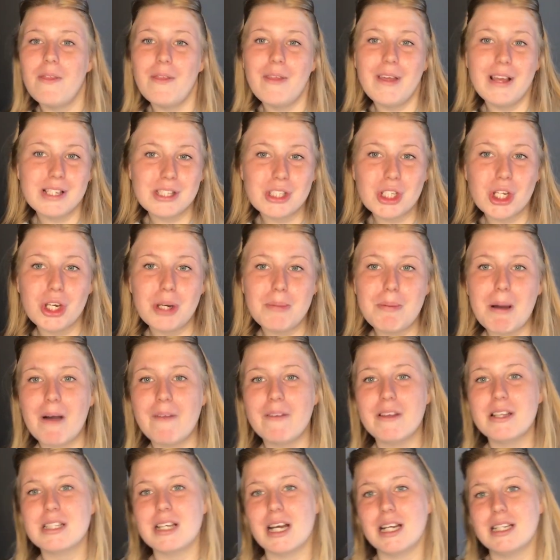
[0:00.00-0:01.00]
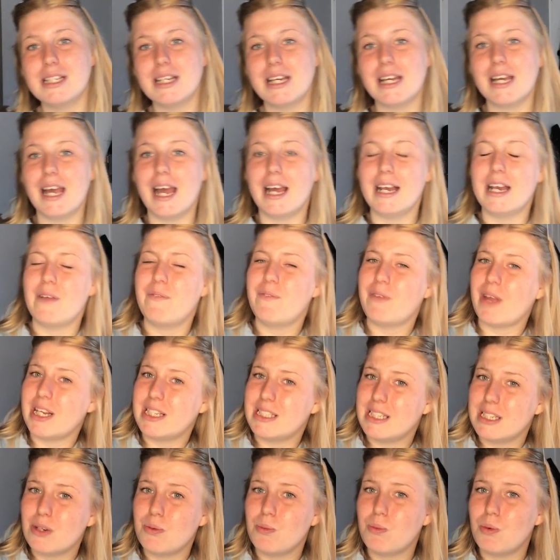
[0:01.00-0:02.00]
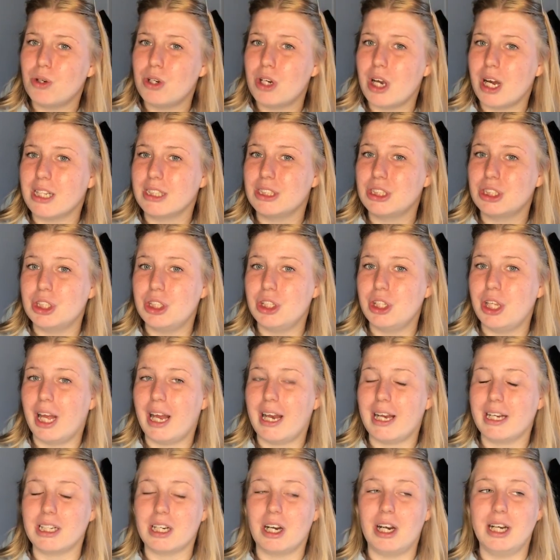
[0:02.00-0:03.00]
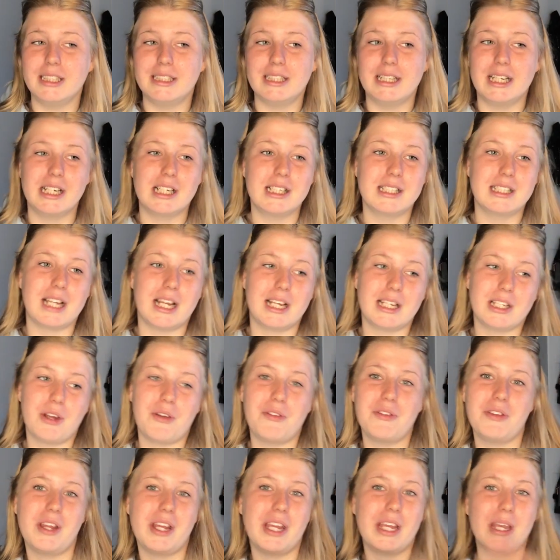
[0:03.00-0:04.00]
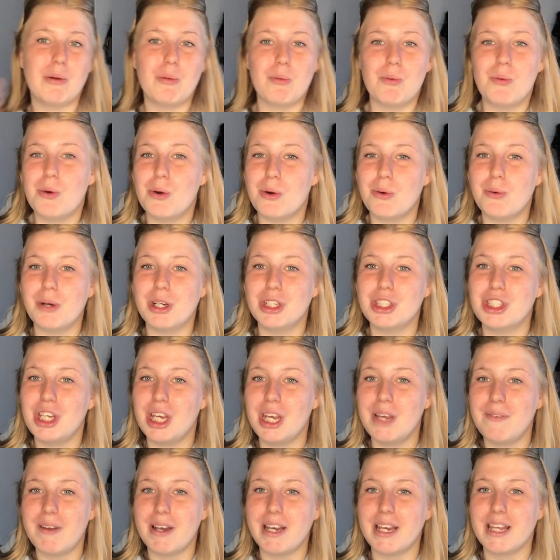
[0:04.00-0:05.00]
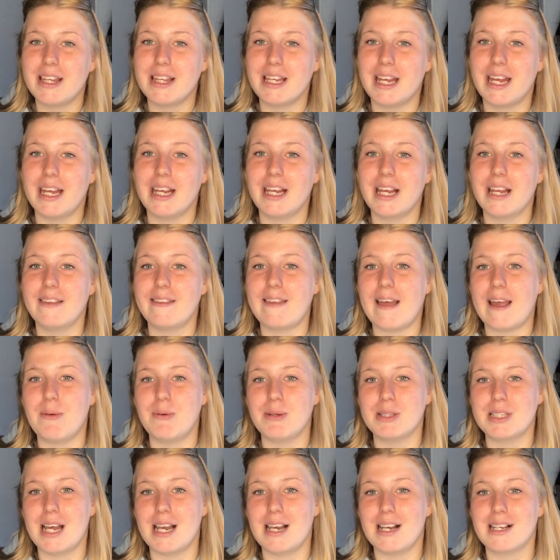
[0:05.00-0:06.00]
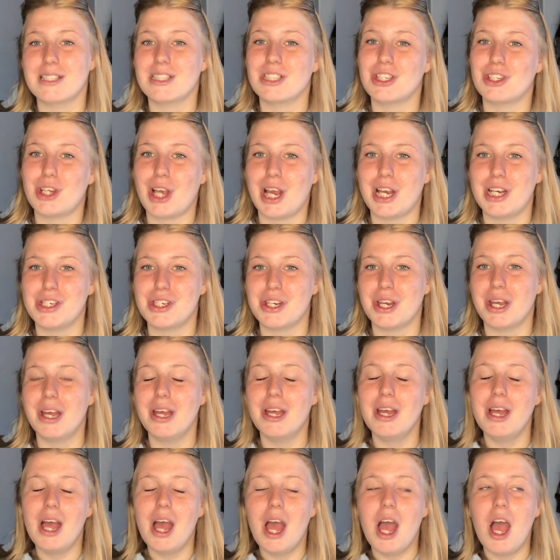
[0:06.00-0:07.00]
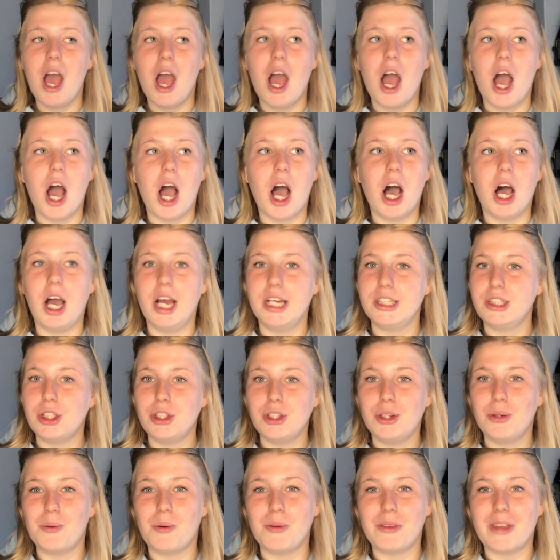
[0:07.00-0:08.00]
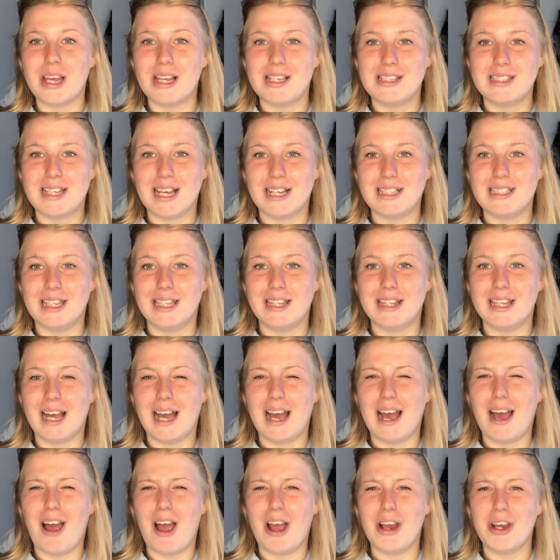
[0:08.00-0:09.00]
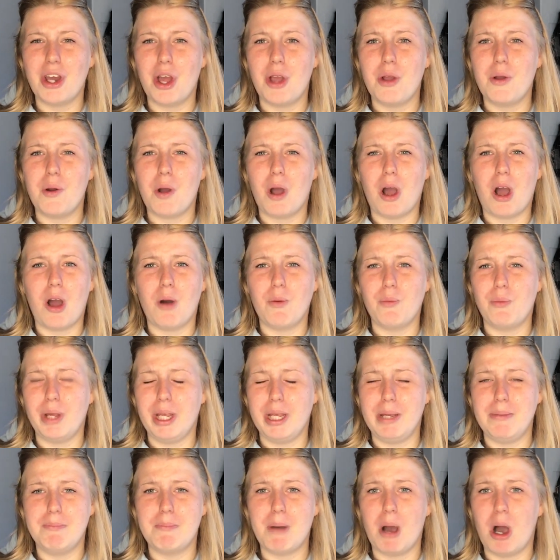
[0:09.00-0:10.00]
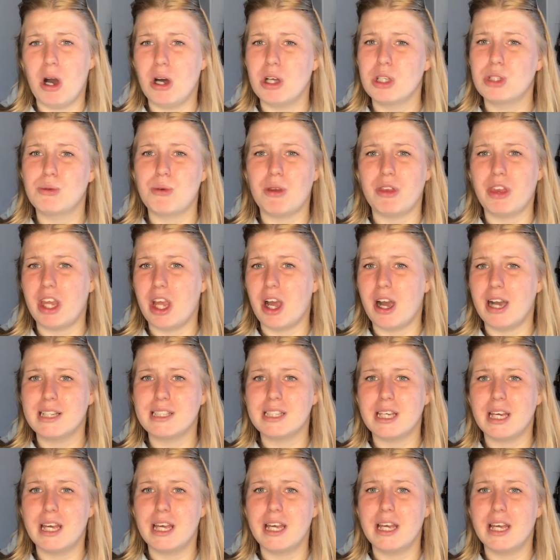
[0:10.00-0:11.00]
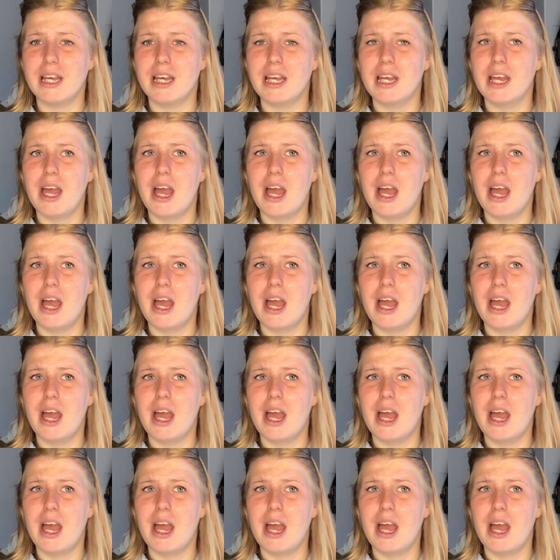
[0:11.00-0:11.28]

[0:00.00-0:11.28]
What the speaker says: is good about this idea, and if they didn't want us to do that idea because they don't think it will achieve anything, they would tell us to change it. I don't know what they said in that. I know we passed with the idea,